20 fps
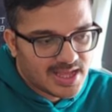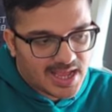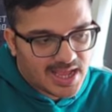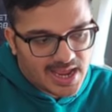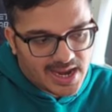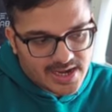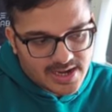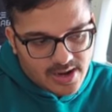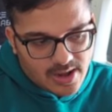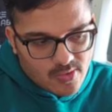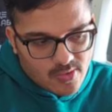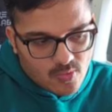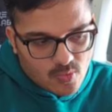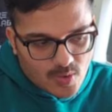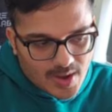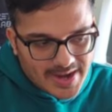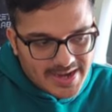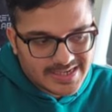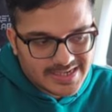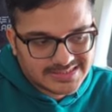And now
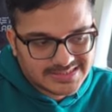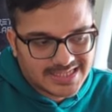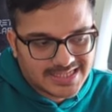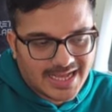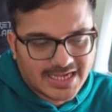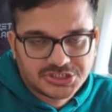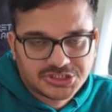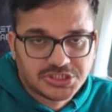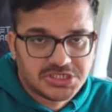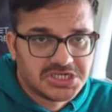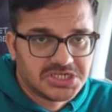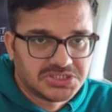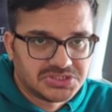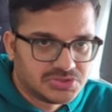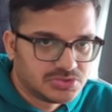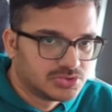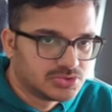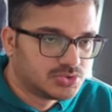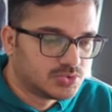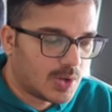white is actually in a
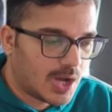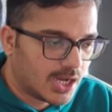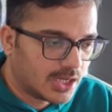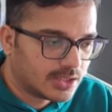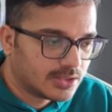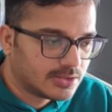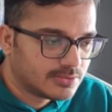zugzwang.